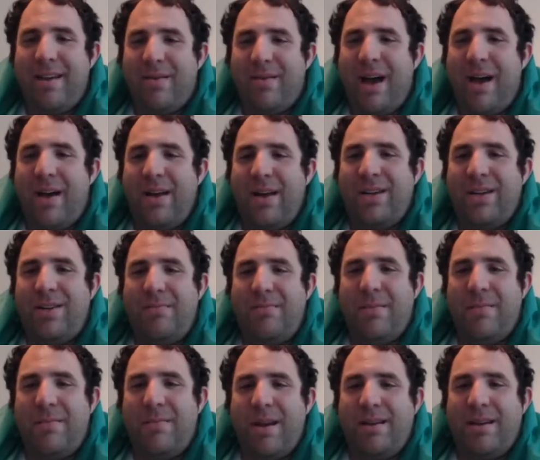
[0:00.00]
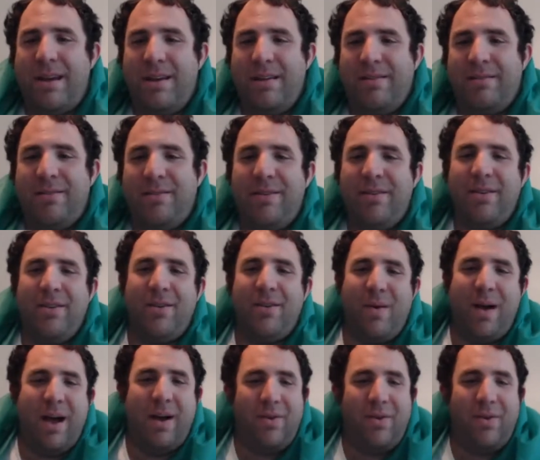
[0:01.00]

Wow, he should be monetized. Wow.